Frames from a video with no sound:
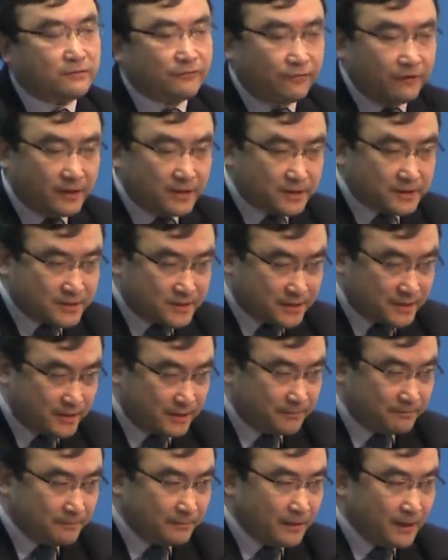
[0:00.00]
First,
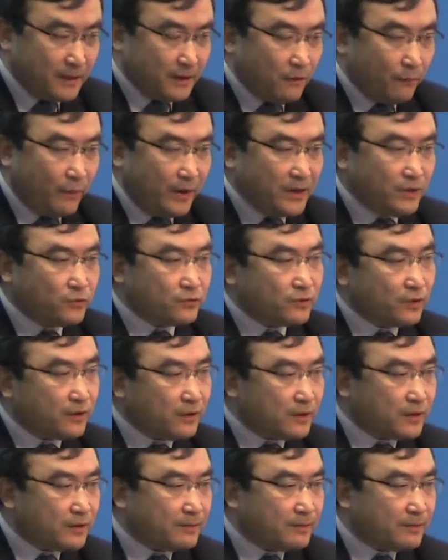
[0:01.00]
when you talk